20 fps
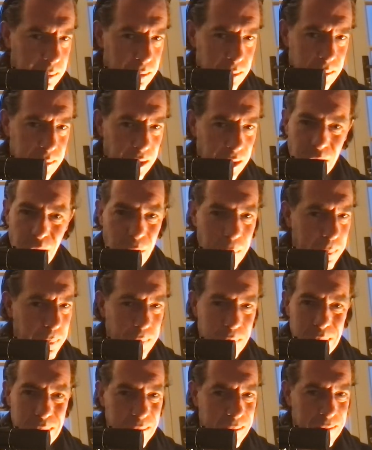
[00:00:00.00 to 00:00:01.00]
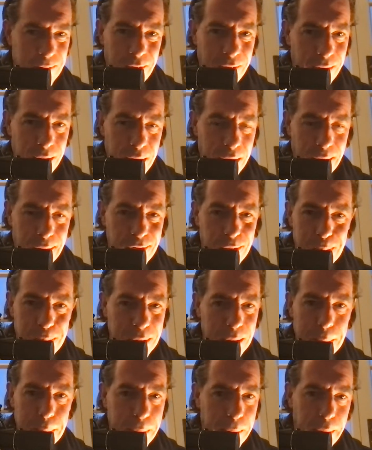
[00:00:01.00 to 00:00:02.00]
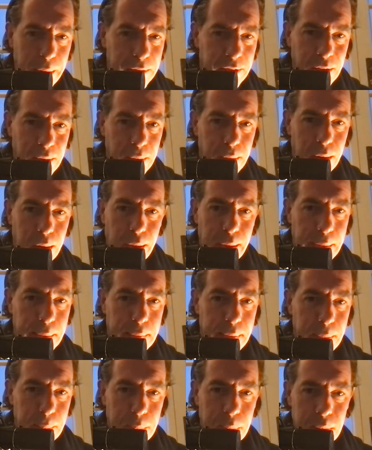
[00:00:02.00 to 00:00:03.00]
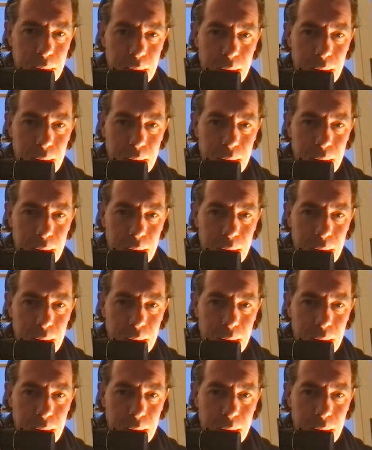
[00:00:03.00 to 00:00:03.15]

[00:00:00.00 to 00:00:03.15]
not very nice people. I don't like them.